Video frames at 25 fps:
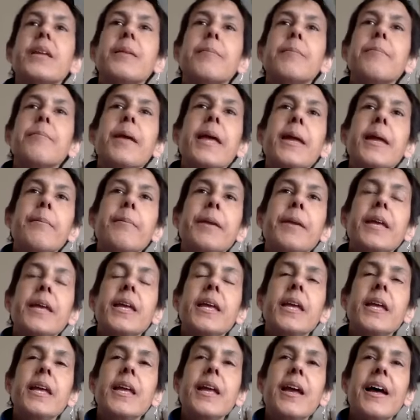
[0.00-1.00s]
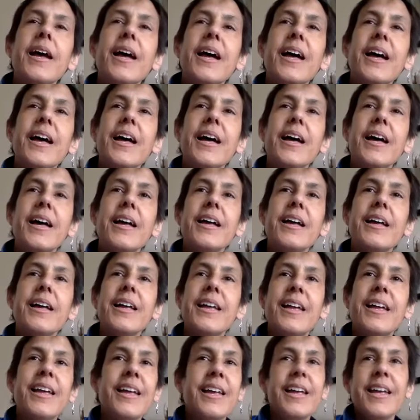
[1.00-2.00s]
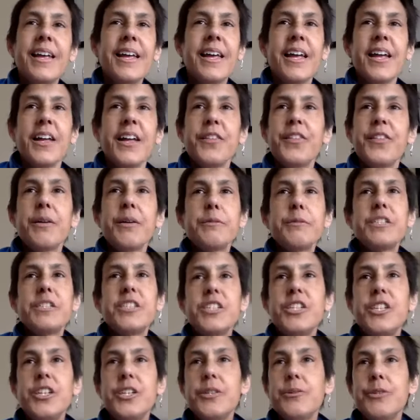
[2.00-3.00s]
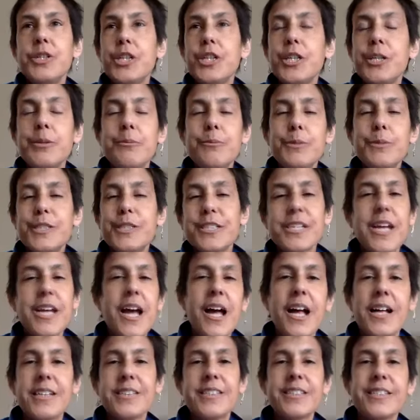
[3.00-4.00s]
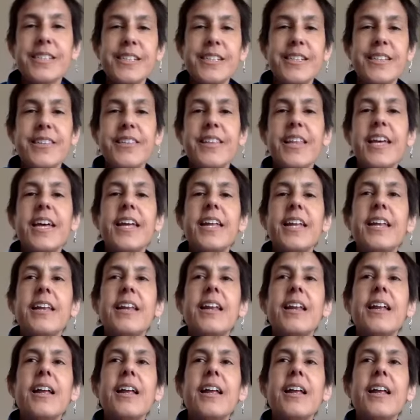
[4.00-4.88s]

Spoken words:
maybe there was a union in Wisconsin that,